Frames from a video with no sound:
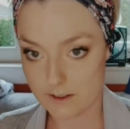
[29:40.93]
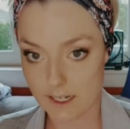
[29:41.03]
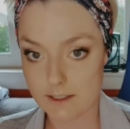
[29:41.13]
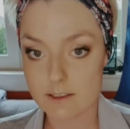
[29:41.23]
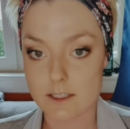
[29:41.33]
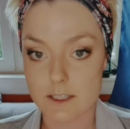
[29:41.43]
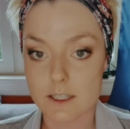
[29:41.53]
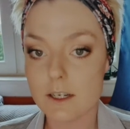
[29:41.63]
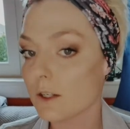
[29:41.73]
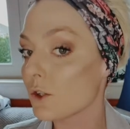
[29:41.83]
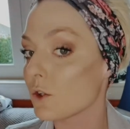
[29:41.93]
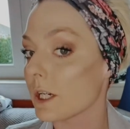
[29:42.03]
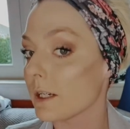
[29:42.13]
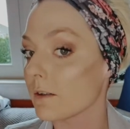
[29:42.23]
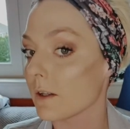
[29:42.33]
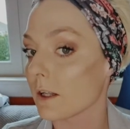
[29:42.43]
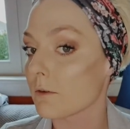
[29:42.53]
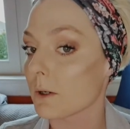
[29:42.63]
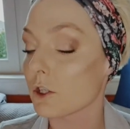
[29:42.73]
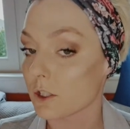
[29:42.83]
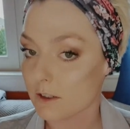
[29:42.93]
thanks to the straightness of this brush,